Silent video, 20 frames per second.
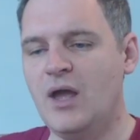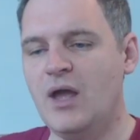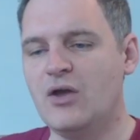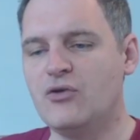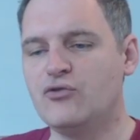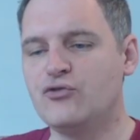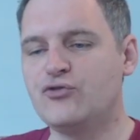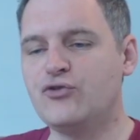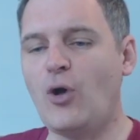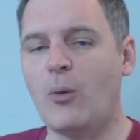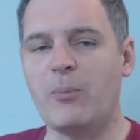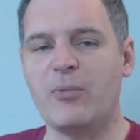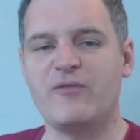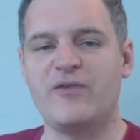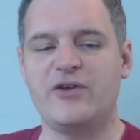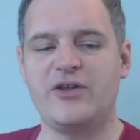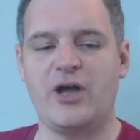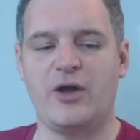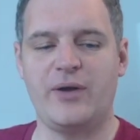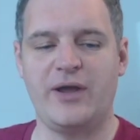stop the
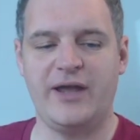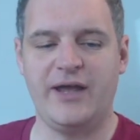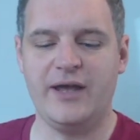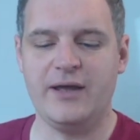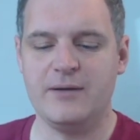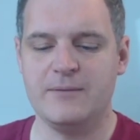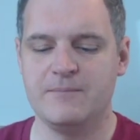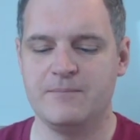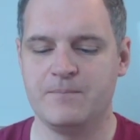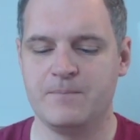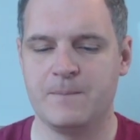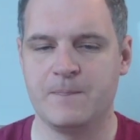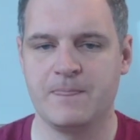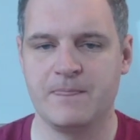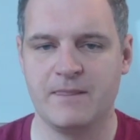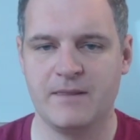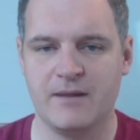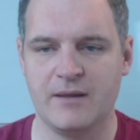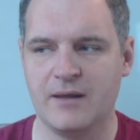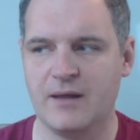video here
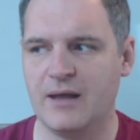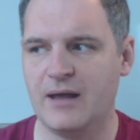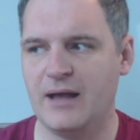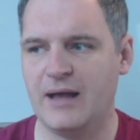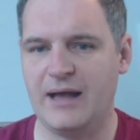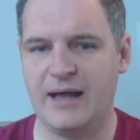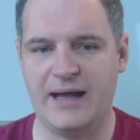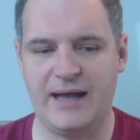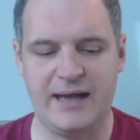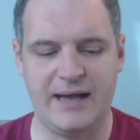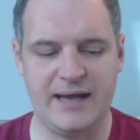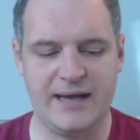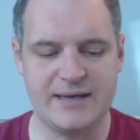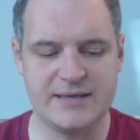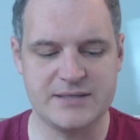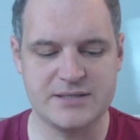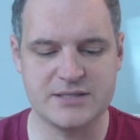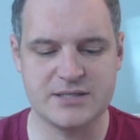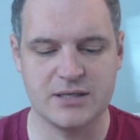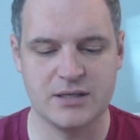
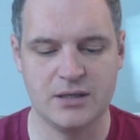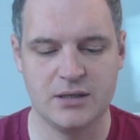and